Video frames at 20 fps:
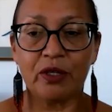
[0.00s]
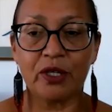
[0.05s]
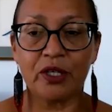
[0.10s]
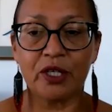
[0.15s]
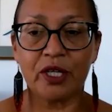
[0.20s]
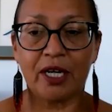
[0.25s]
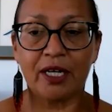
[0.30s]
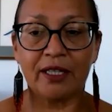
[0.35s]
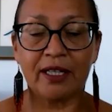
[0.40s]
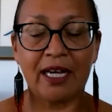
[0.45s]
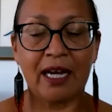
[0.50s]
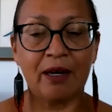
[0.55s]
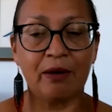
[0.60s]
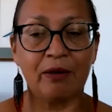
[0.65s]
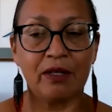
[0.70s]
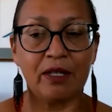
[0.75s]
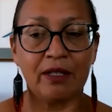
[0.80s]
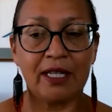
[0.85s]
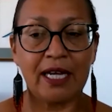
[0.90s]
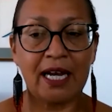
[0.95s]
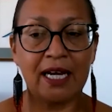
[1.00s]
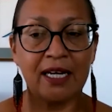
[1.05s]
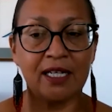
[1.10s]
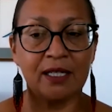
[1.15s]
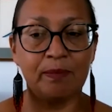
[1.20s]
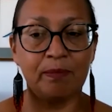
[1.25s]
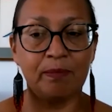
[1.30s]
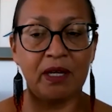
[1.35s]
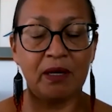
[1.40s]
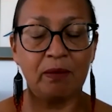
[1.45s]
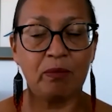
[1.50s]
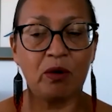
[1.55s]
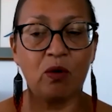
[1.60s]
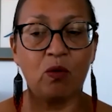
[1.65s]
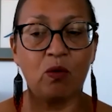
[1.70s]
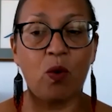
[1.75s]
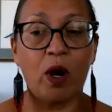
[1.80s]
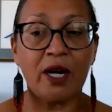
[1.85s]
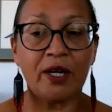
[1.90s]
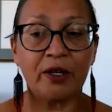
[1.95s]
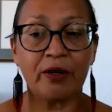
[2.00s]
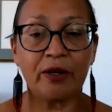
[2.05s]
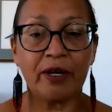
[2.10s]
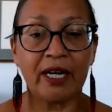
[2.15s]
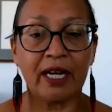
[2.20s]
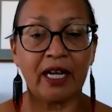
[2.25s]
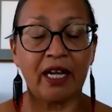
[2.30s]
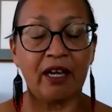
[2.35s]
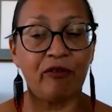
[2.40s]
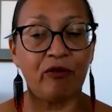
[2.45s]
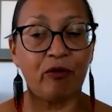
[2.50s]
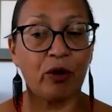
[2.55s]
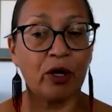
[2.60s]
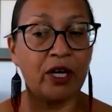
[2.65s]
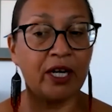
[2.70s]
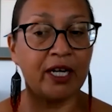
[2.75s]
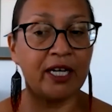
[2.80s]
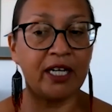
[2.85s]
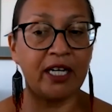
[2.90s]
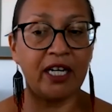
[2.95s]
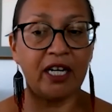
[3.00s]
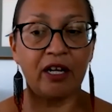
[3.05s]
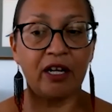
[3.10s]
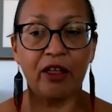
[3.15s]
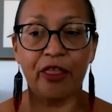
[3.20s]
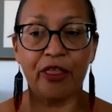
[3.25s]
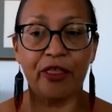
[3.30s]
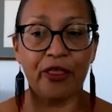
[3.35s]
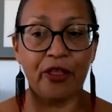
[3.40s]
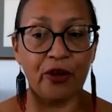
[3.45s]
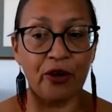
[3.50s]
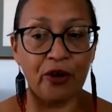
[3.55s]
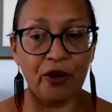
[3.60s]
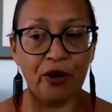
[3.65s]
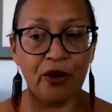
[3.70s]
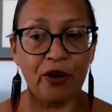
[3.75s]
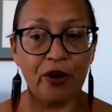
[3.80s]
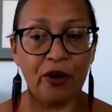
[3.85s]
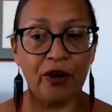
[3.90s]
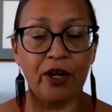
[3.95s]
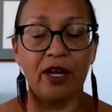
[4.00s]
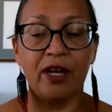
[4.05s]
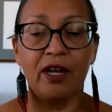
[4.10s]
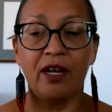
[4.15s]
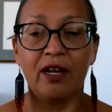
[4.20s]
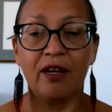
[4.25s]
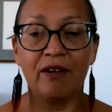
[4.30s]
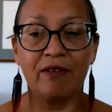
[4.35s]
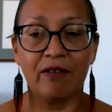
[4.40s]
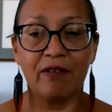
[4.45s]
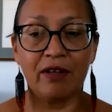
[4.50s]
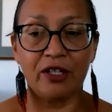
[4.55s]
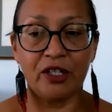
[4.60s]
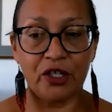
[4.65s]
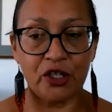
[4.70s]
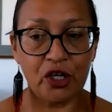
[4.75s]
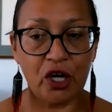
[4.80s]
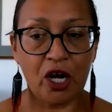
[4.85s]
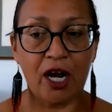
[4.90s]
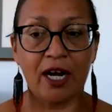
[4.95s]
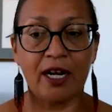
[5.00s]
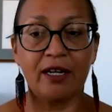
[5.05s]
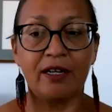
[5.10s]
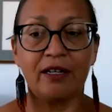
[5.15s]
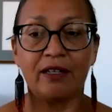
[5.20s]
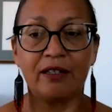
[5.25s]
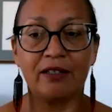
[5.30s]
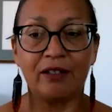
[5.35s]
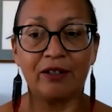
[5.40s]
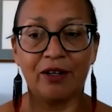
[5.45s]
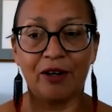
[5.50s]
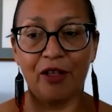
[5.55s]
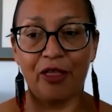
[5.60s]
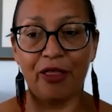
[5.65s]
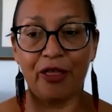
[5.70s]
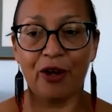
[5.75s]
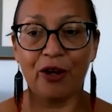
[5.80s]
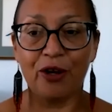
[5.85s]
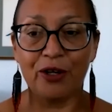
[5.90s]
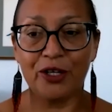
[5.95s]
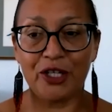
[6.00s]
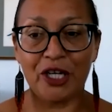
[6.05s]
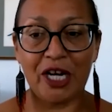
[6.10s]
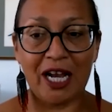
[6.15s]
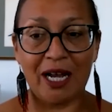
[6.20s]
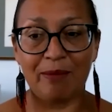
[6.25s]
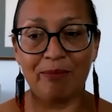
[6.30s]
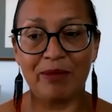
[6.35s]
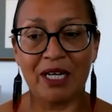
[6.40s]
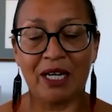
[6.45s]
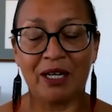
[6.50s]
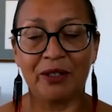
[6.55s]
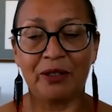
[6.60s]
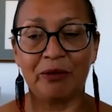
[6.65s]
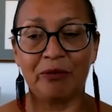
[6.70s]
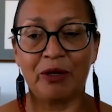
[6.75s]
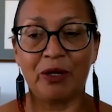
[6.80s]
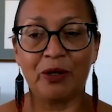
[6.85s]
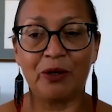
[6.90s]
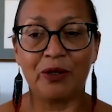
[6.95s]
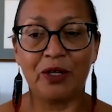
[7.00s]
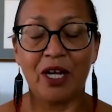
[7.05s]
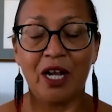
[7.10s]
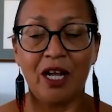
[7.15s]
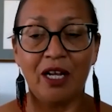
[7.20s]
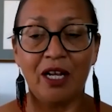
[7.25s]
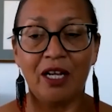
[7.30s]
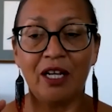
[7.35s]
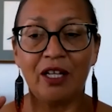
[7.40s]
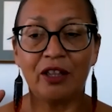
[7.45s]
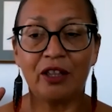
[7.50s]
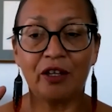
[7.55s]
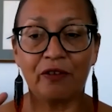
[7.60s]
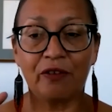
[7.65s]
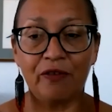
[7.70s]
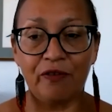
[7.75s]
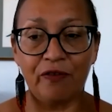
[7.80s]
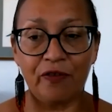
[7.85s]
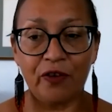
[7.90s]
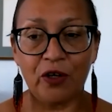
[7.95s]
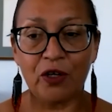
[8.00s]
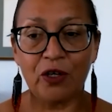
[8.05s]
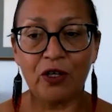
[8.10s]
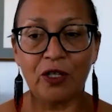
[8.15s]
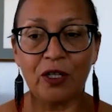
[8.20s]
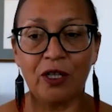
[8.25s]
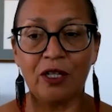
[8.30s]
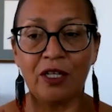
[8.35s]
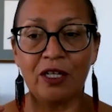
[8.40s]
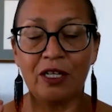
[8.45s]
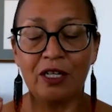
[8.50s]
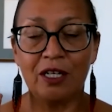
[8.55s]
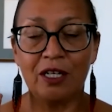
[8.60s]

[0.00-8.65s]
shot, that is people wondering if we're going to need a 3rd shot or a 3rd jab down the road. The full